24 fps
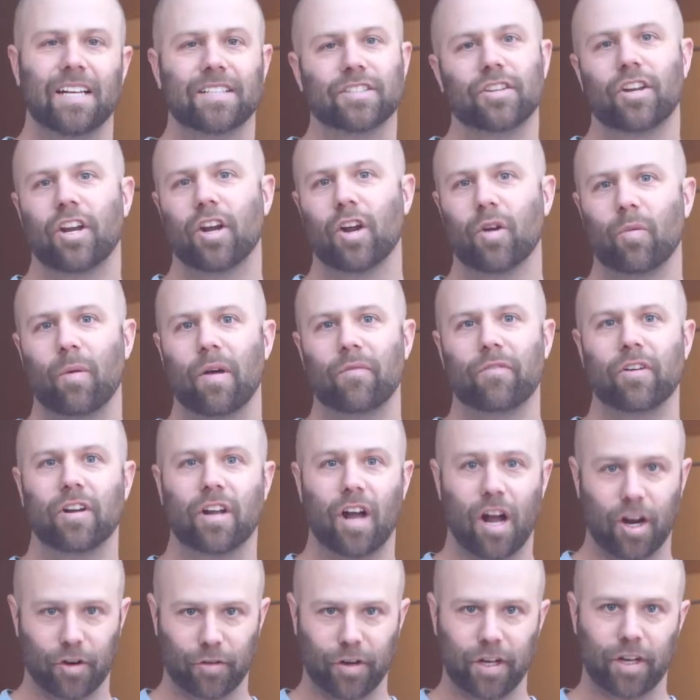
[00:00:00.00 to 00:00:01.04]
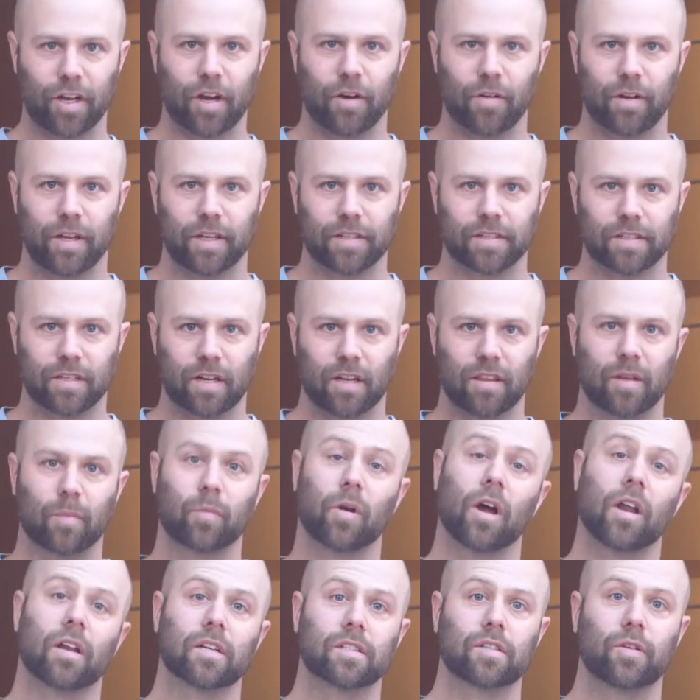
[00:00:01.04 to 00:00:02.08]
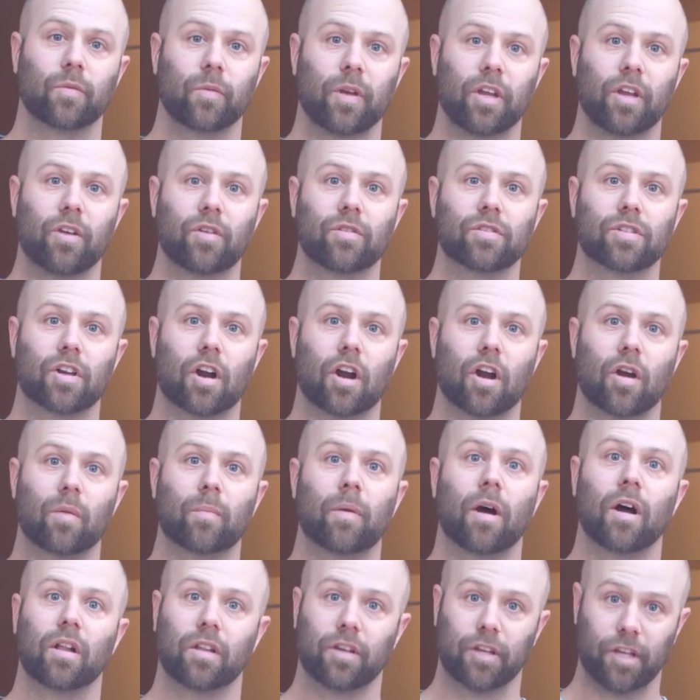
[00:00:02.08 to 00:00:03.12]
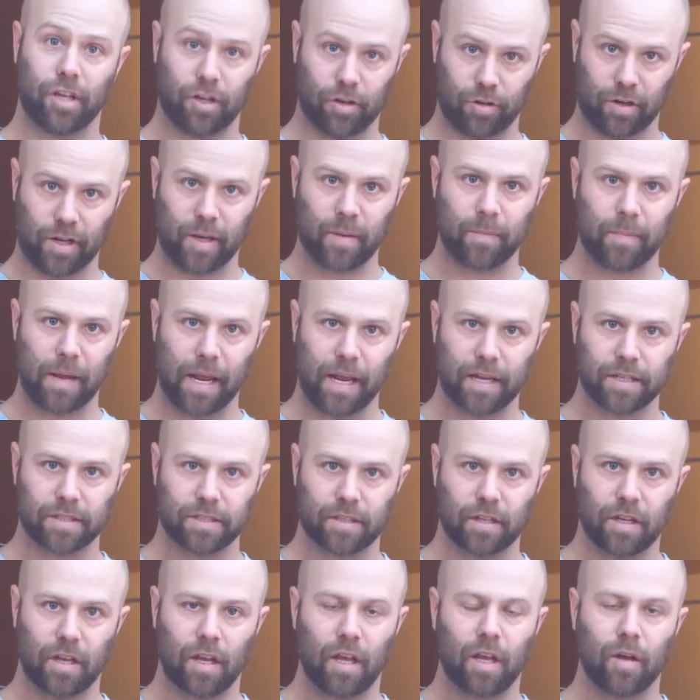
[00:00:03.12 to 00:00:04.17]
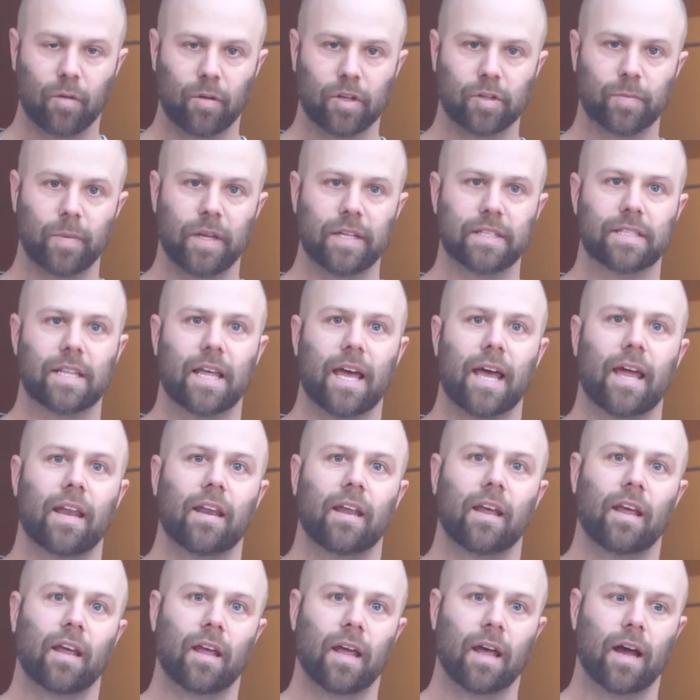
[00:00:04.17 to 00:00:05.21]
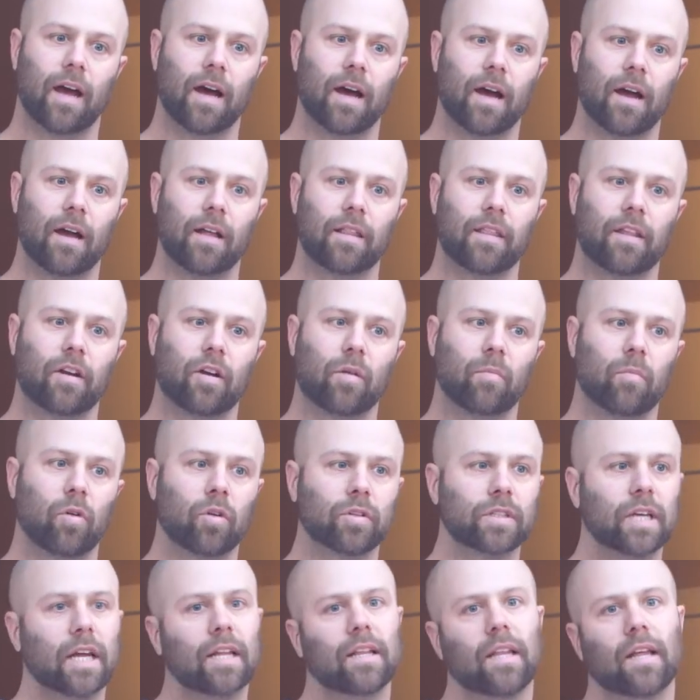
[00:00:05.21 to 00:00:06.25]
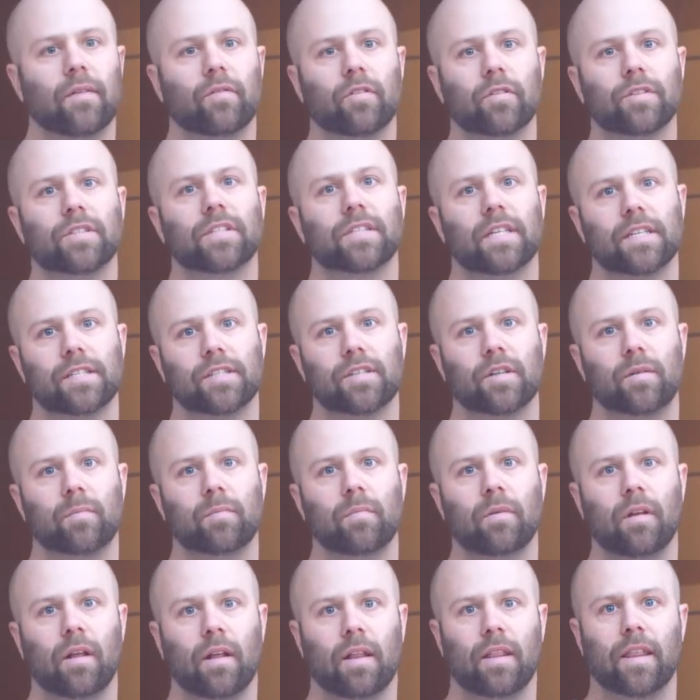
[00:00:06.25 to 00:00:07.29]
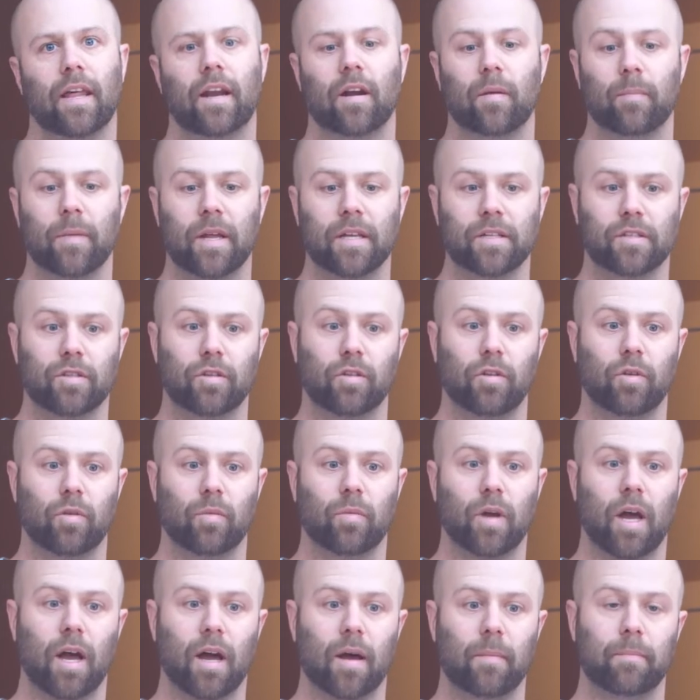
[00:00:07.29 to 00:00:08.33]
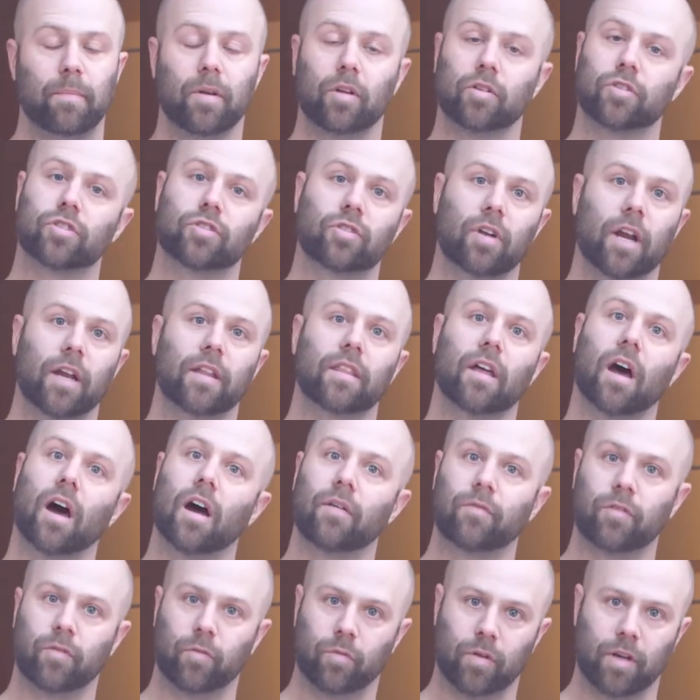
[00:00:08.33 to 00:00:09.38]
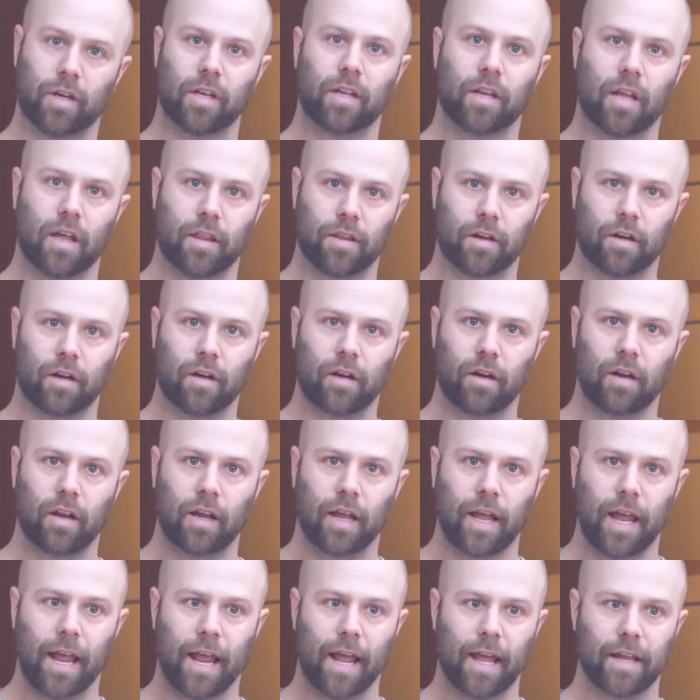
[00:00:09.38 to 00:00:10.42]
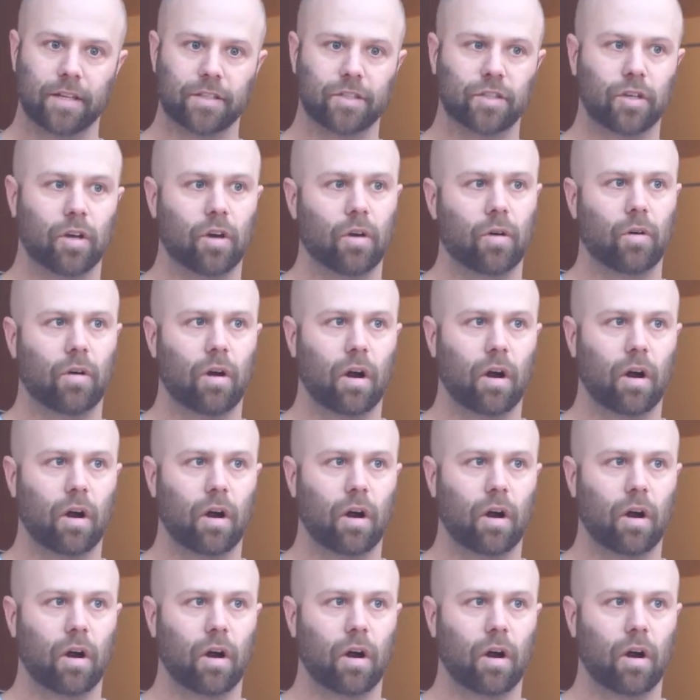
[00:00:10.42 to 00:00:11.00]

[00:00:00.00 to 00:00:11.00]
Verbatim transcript: So here at Webfoot Concrete Coatings, the products that we use are polyurea based, which means that uh, they're a multi-leveled system that are meant to uh, build strength off of one another. And so